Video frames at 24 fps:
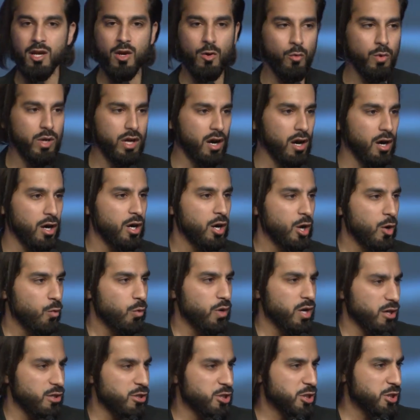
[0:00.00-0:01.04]
We are, we
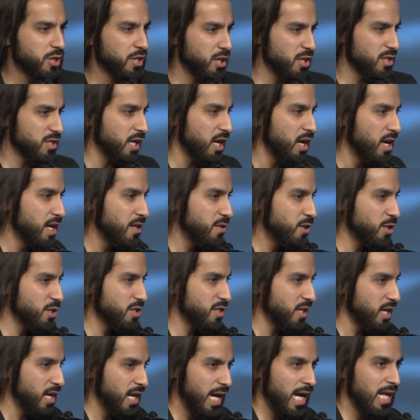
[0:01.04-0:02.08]
are, there's, a, there's
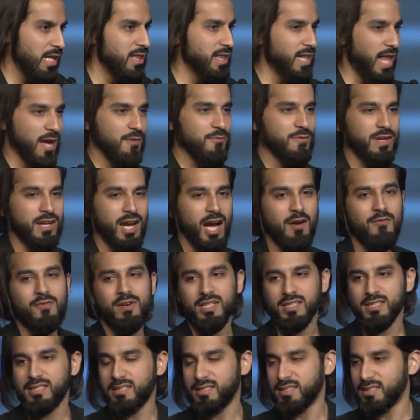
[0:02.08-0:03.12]
eleven of
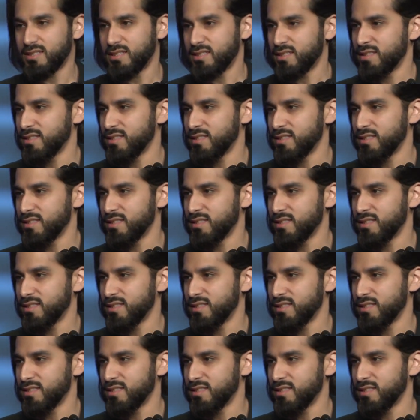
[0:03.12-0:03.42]
us.